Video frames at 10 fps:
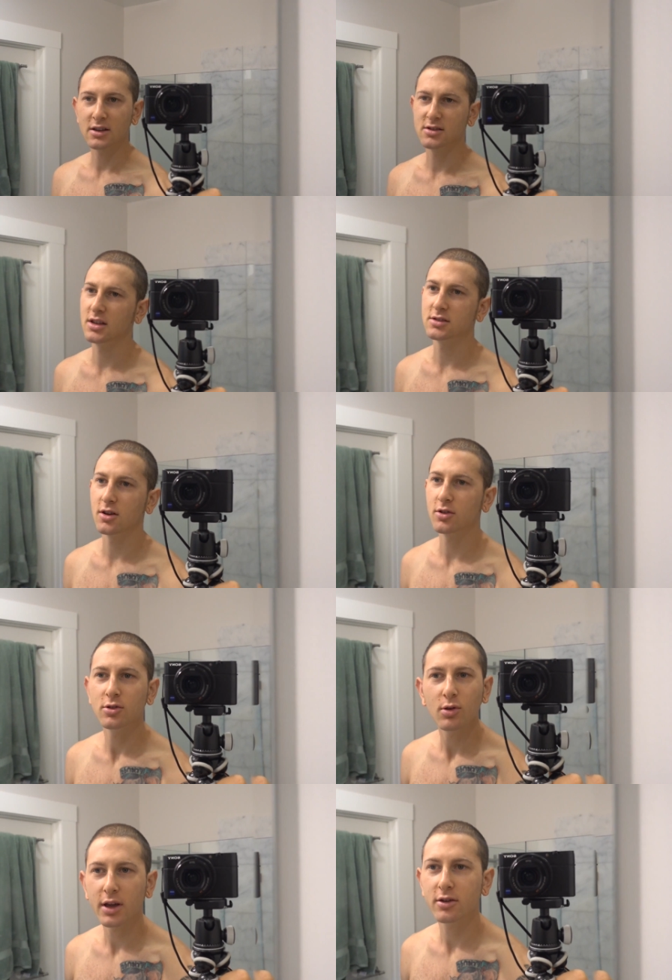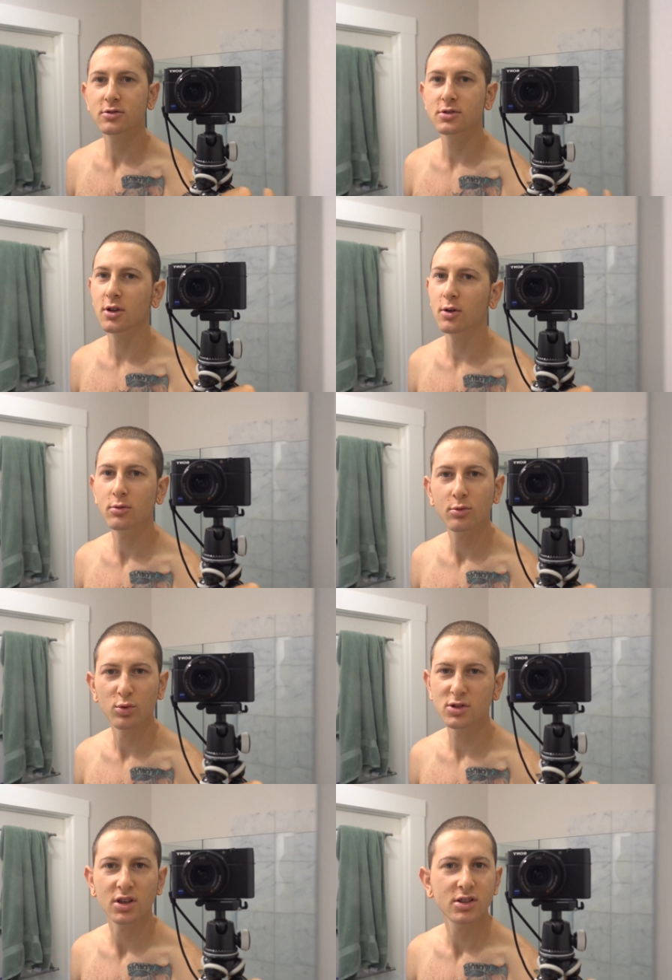Because as all you haters know,
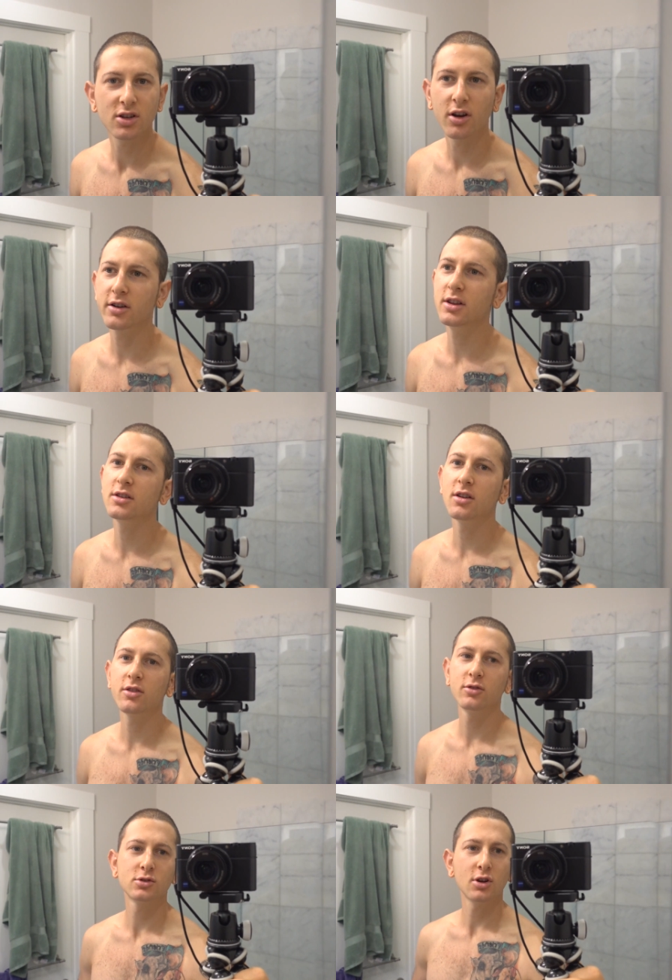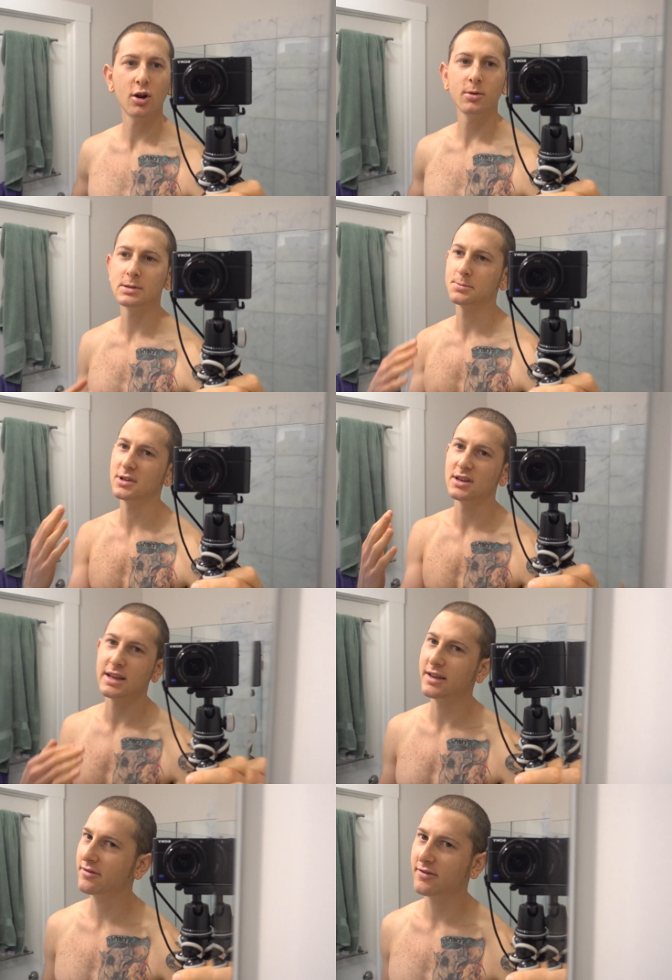once I start eating all those carbs, I'm
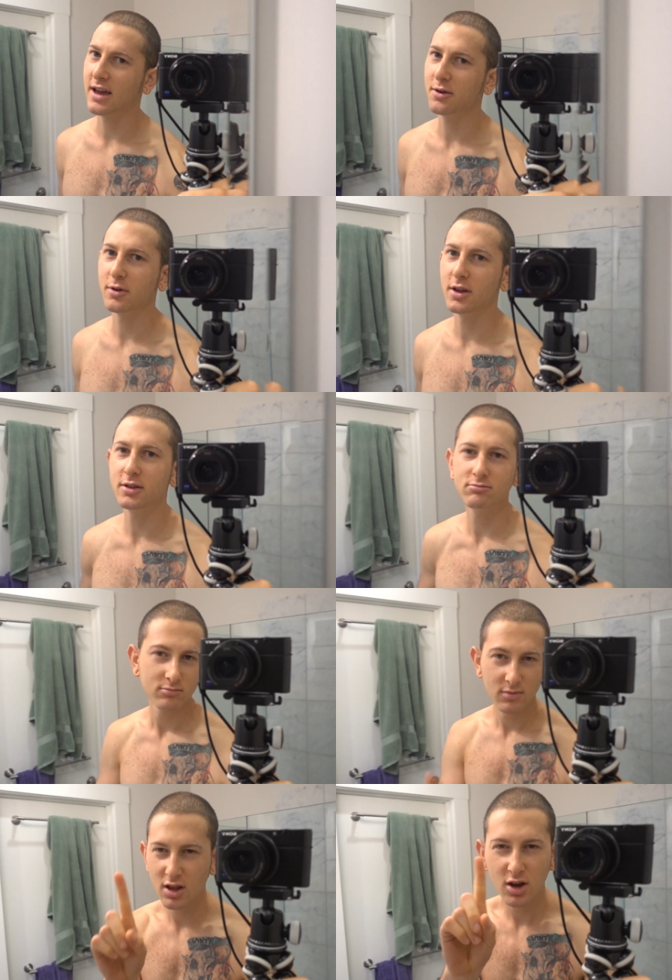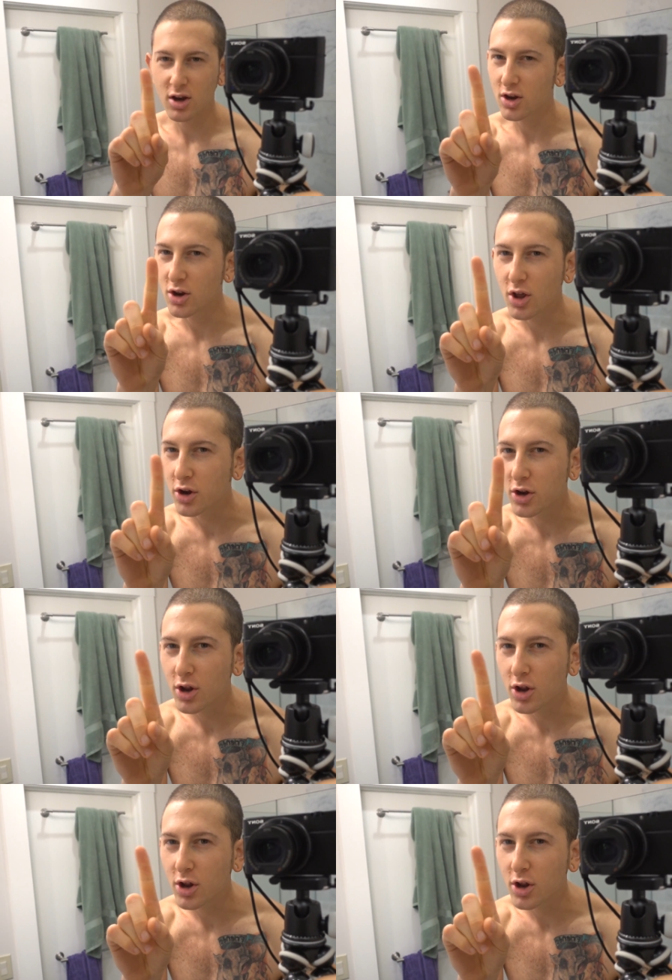gonna get fat, right? No.